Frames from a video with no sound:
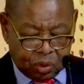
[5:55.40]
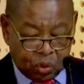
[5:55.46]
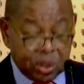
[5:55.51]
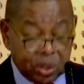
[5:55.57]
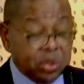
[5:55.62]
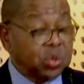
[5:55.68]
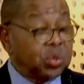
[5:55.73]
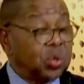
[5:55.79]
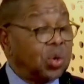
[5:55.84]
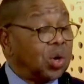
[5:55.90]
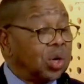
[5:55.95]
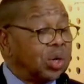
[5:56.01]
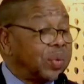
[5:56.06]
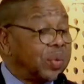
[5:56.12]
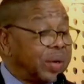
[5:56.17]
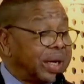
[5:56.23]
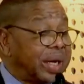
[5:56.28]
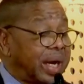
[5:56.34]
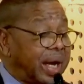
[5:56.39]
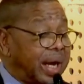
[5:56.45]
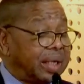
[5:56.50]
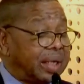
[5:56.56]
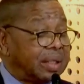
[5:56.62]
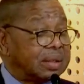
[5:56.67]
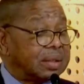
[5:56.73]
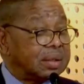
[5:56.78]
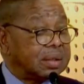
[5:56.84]
we do all we
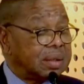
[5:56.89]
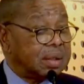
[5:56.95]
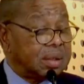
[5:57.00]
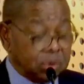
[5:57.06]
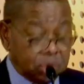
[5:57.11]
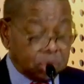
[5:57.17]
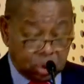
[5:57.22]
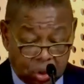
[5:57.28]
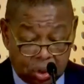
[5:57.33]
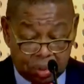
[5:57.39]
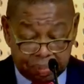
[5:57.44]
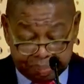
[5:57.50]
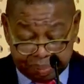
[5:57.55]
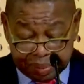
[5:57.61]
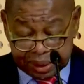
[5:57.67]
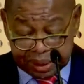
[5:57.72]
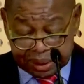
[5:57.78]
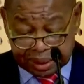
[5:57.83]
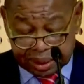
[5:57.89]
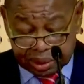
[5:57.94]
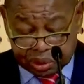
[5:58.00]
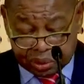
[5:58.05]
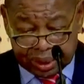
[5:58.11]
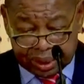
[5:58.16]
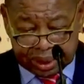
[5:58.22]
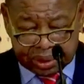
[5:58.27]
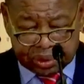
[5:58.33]
can to complete the
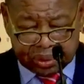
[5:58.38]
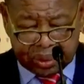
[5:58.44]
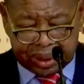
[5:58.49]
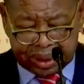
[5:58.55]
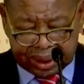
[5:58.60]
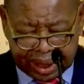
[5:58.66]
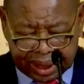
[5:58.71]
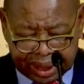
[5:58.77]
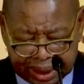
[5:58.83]
2020